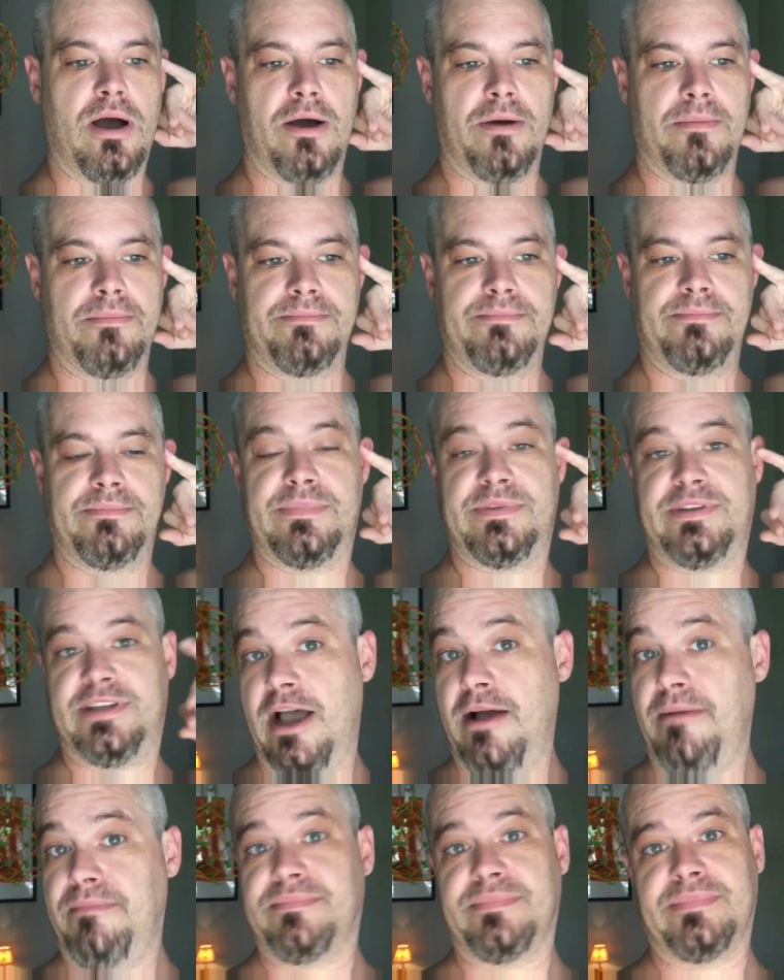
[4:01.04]
And then if you
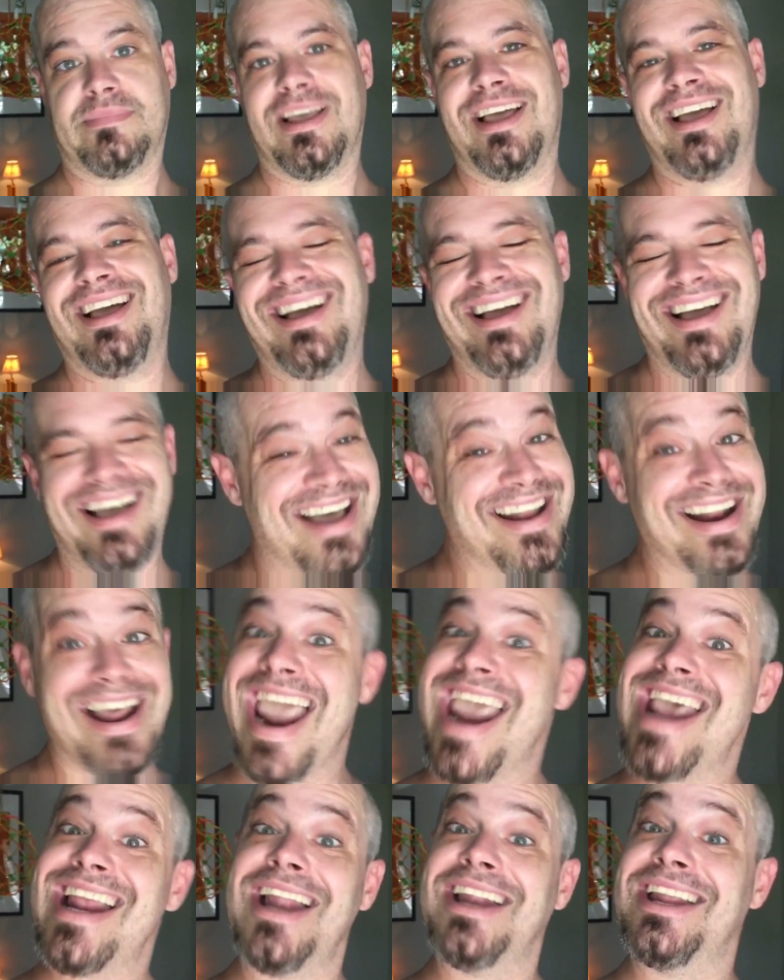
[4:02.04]
listen very
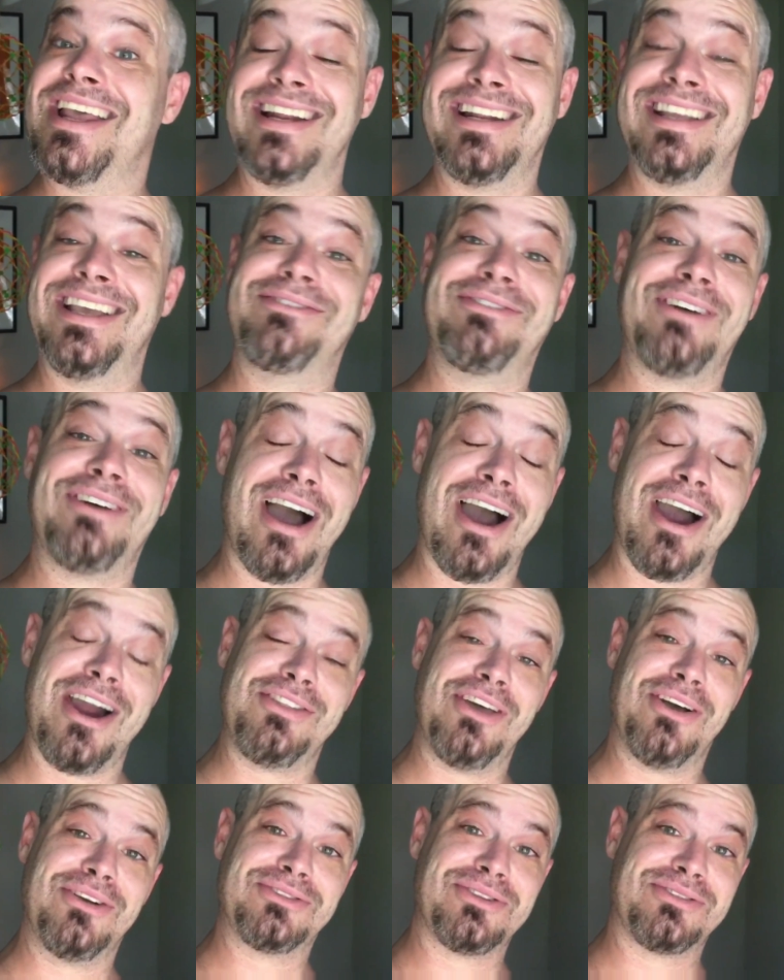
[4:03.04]
carefully,
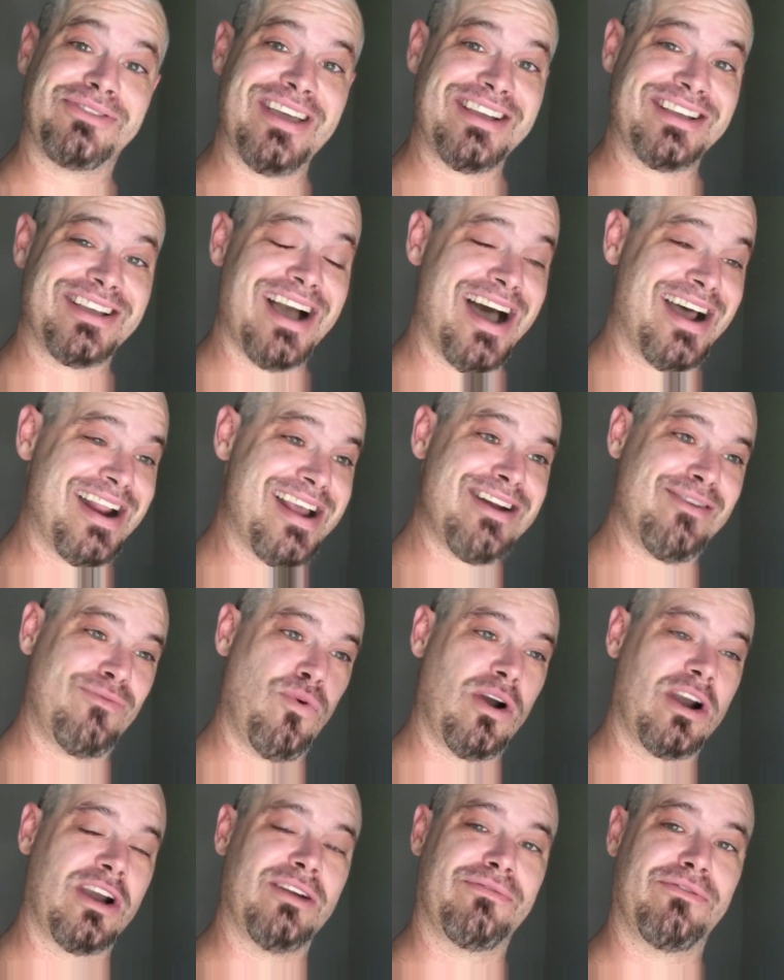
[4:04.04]
you can see
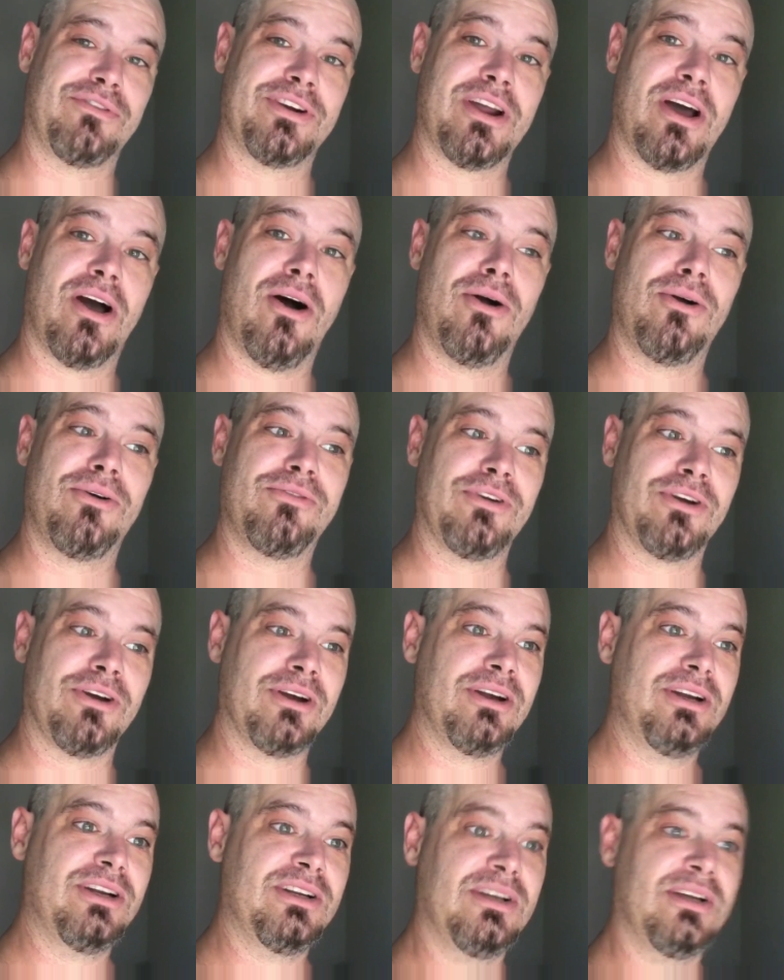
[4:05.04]
that he's been using it the
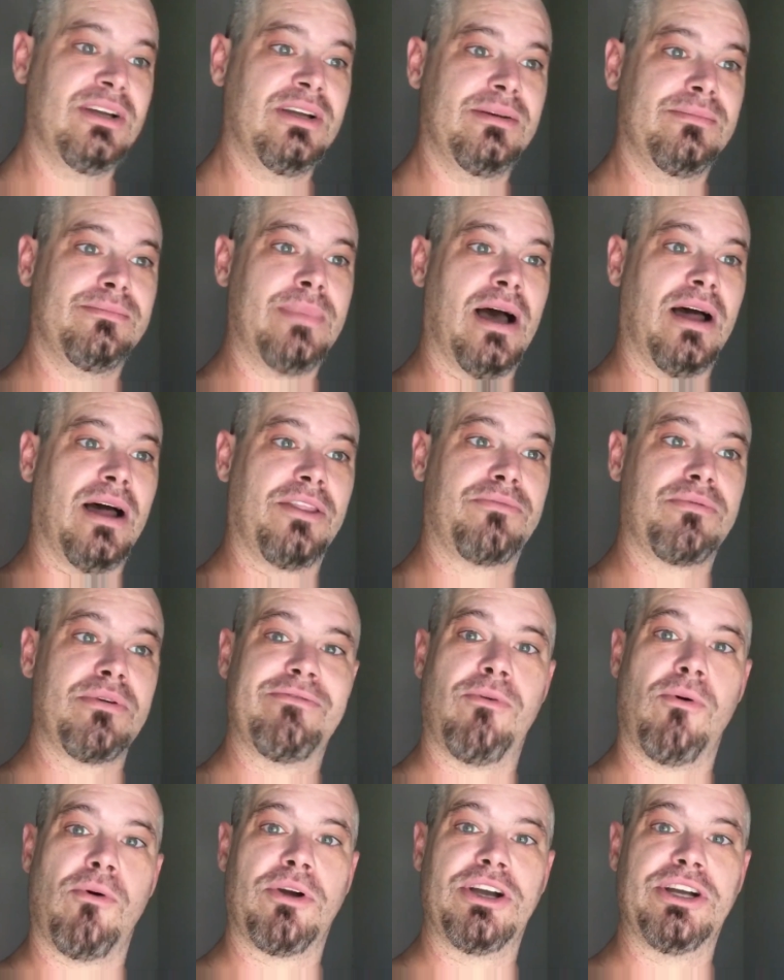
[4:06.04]
whole time. That's
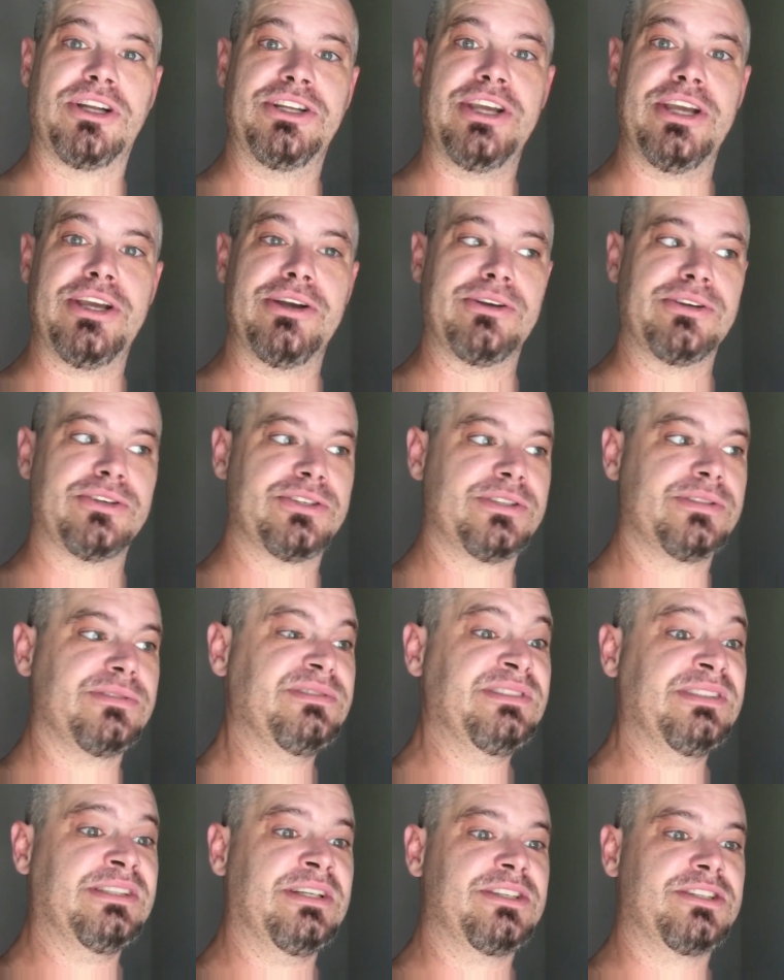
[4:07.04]
why he was the
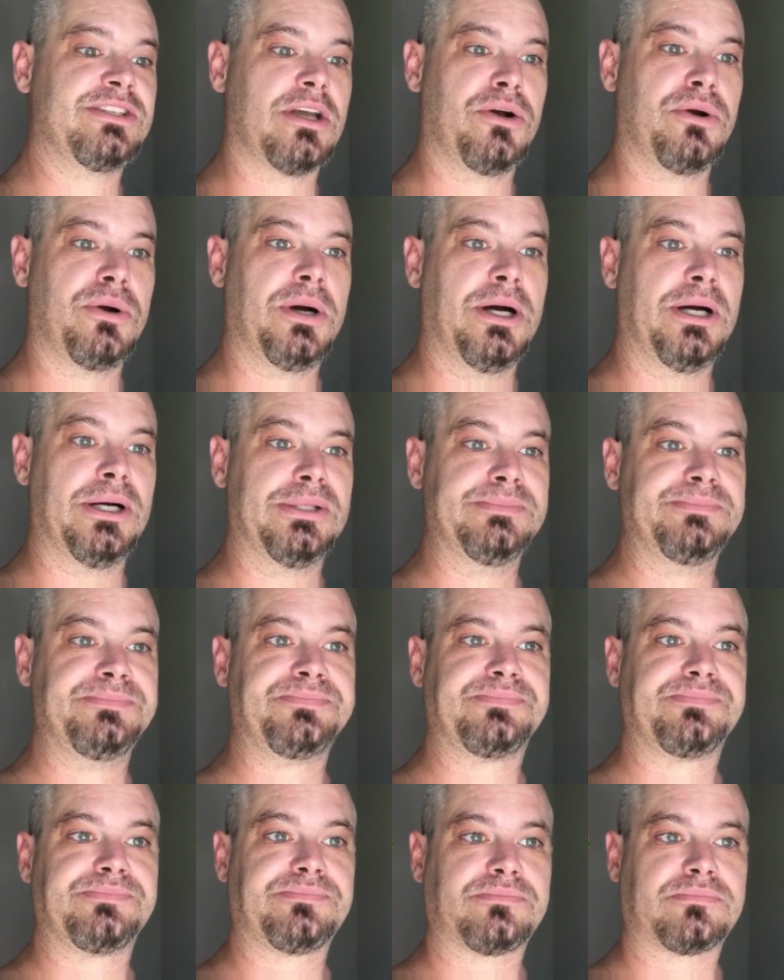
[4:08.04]
same
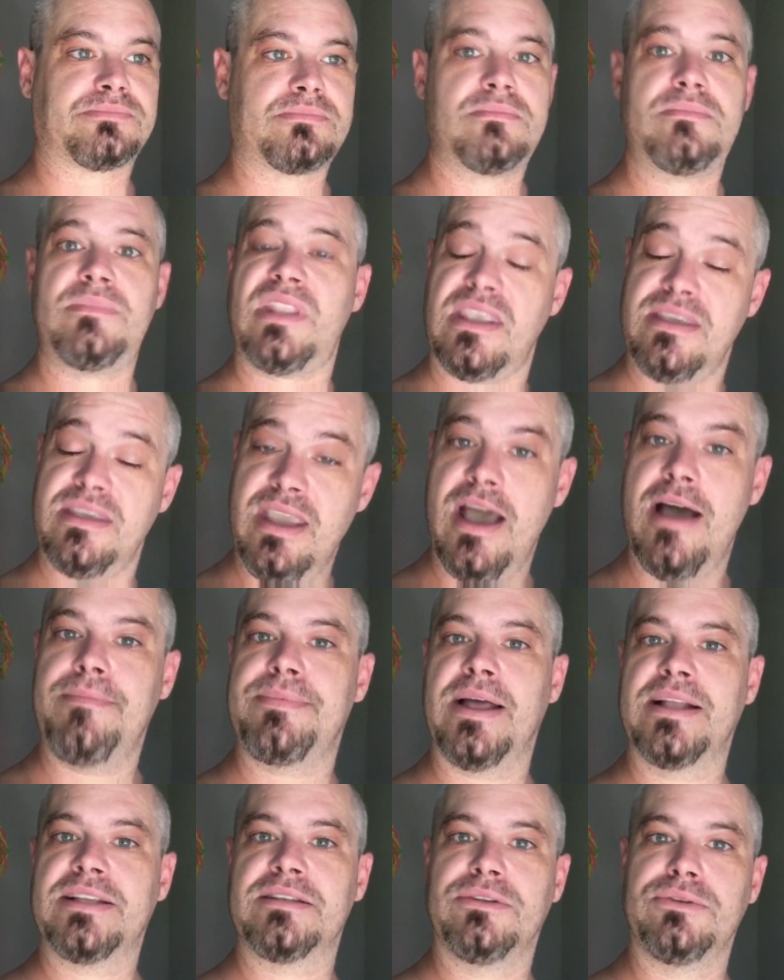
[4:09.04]
radical, trip
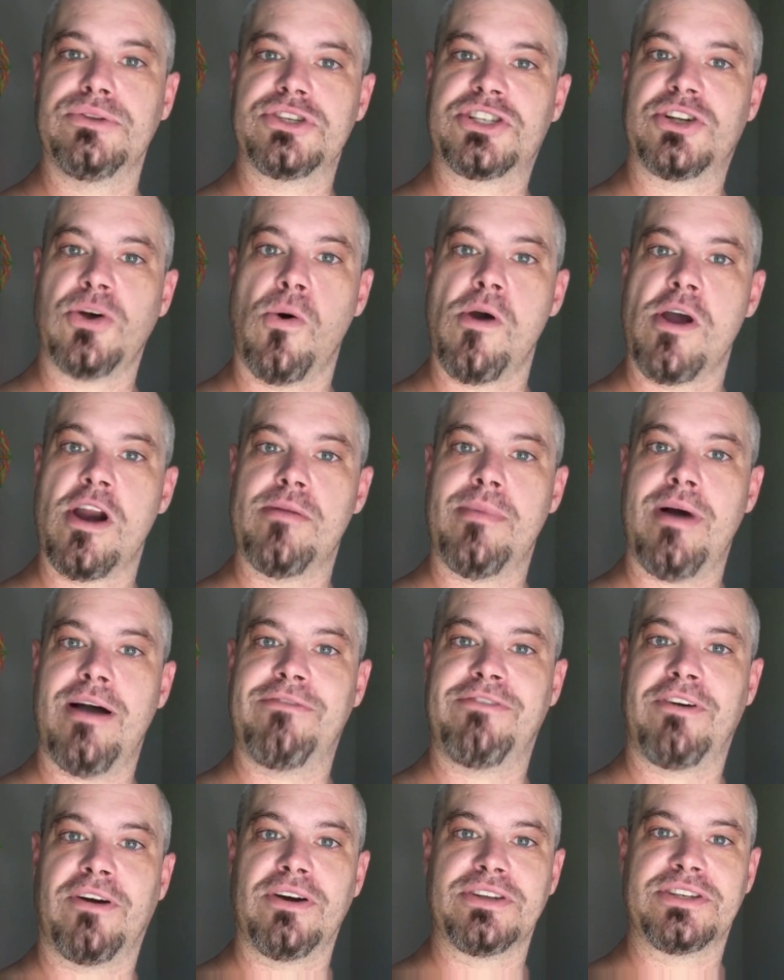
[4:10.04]
over his own words
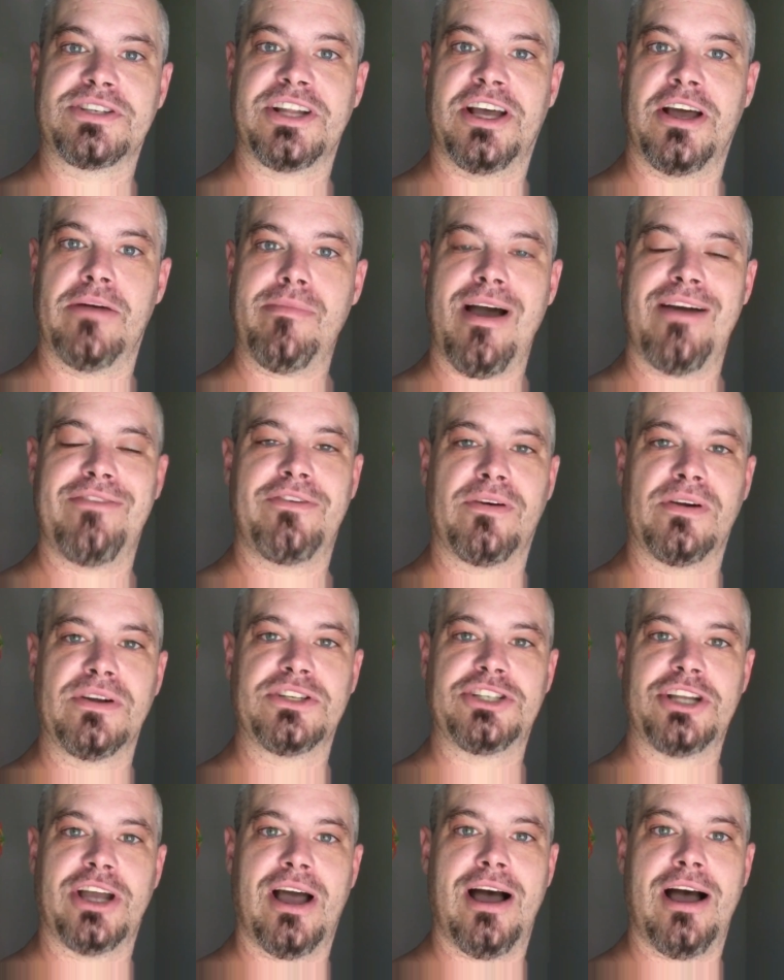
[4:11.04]
person he
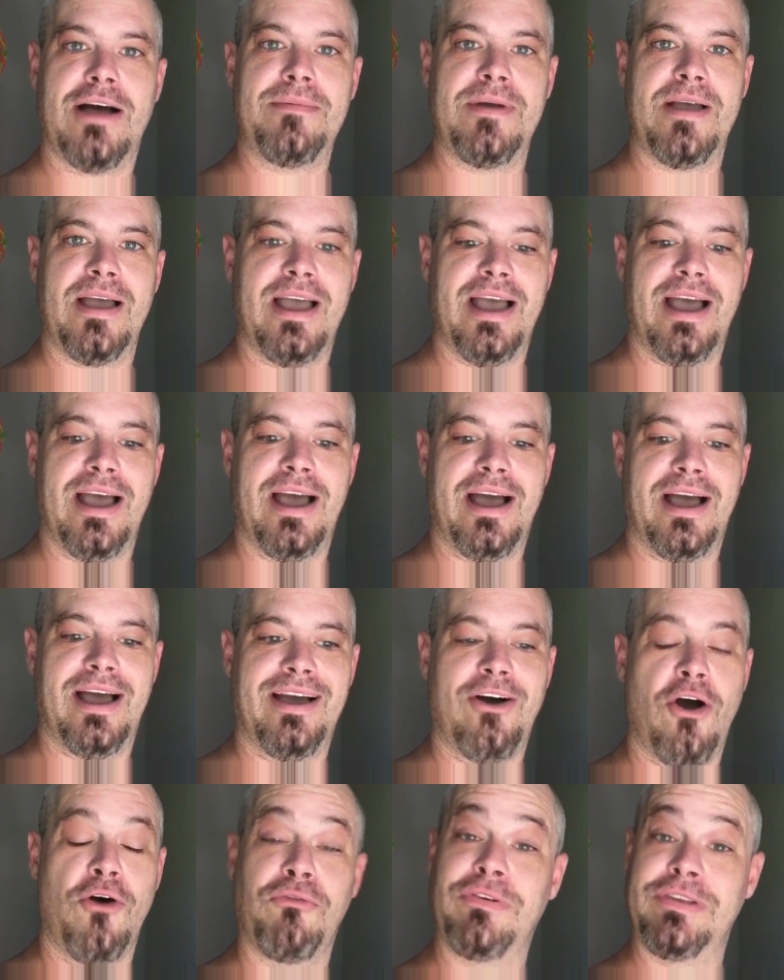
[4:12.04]
was before
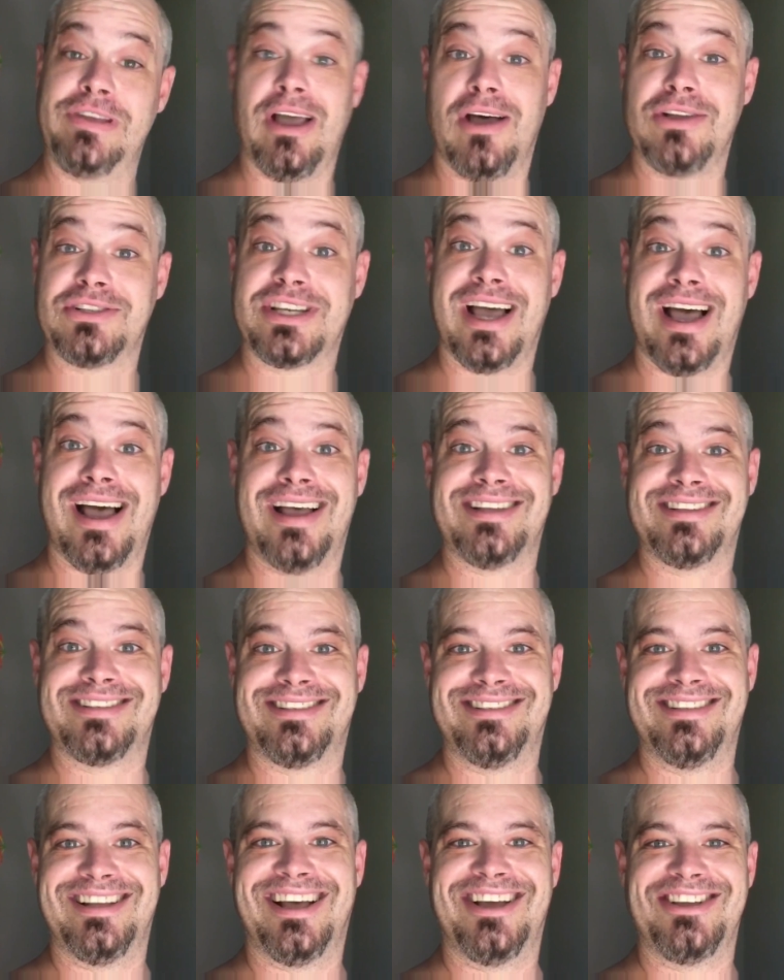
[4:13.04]
he went to this
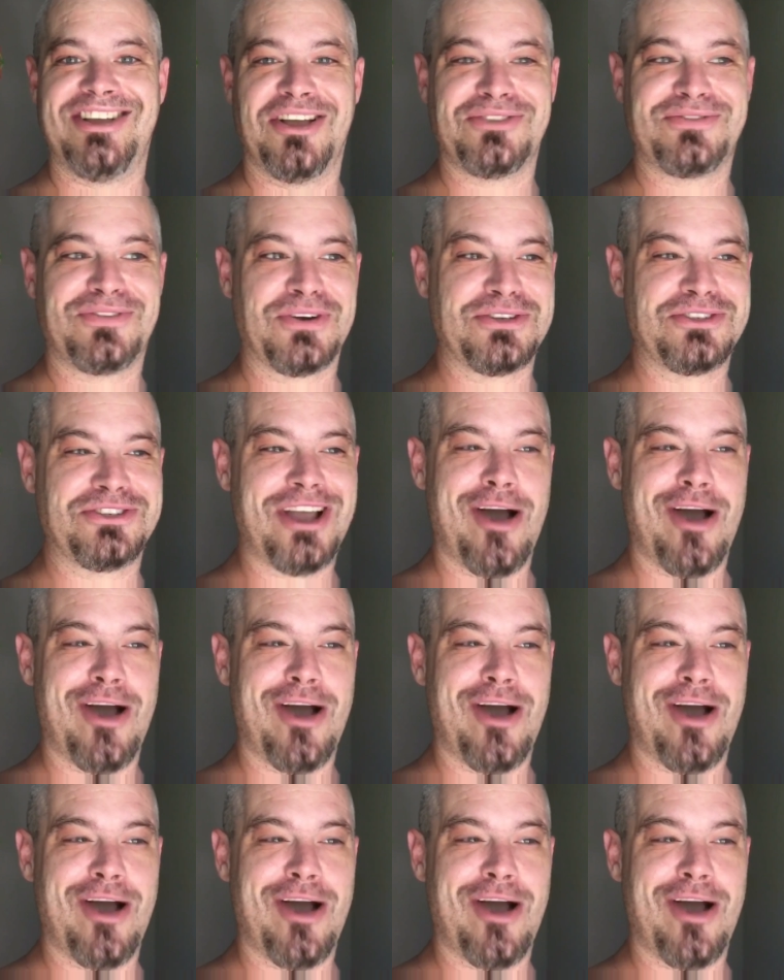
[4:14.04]
alleged rehab.